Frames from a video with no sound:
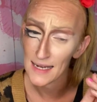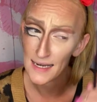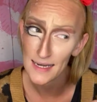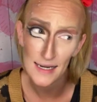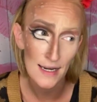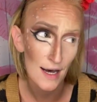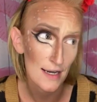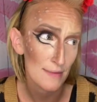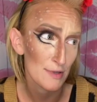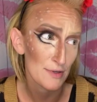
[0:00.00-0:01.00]
not
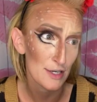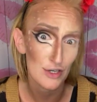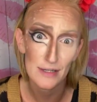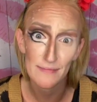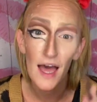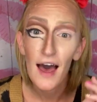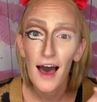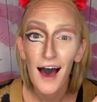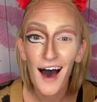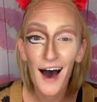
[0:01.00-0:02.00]
a musician.
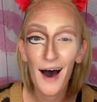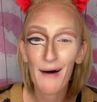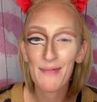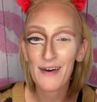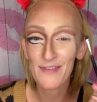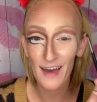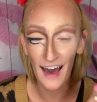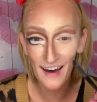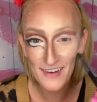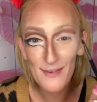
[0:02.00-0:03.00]
If you
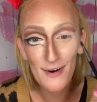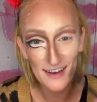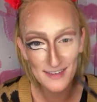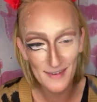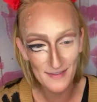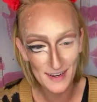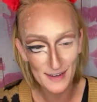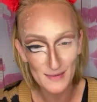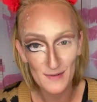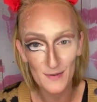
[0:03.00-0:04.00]
haven't watched my
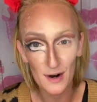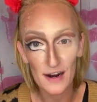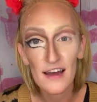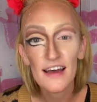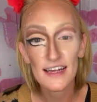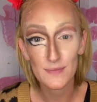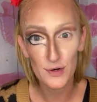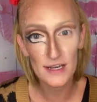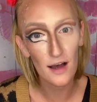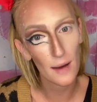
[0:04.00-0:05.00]
videos before, it's
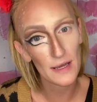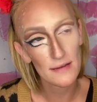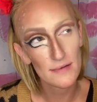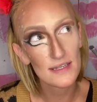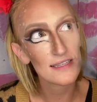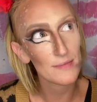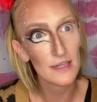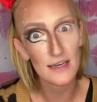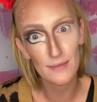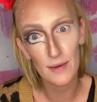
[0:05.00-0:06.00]
pretty common to see me
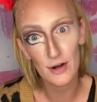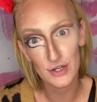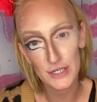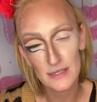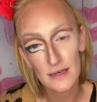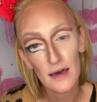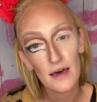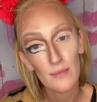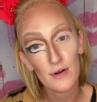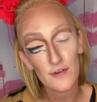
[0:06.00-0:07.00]
licking my brushes.
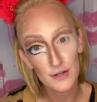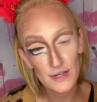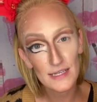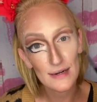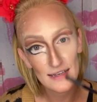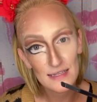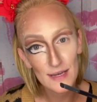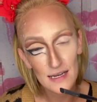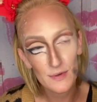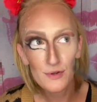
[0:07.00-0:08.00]
But if you're doing someone else's
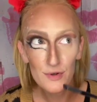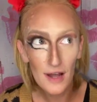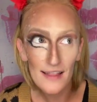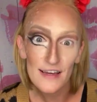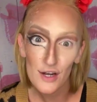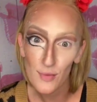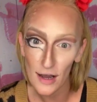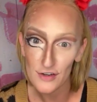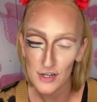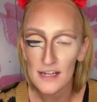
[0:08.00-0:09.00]
makeup, you do not lick your
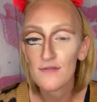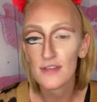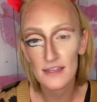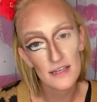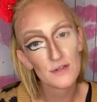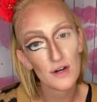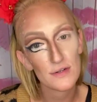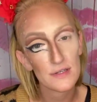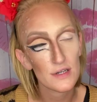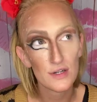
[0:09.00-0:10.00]
brush. And if you think that's
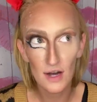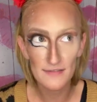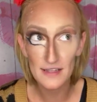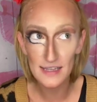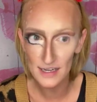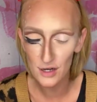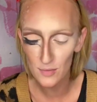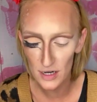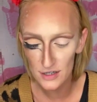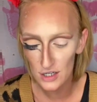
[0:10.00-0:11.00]
gross, you don't have to lick your
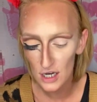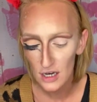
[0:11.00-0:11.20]
brush.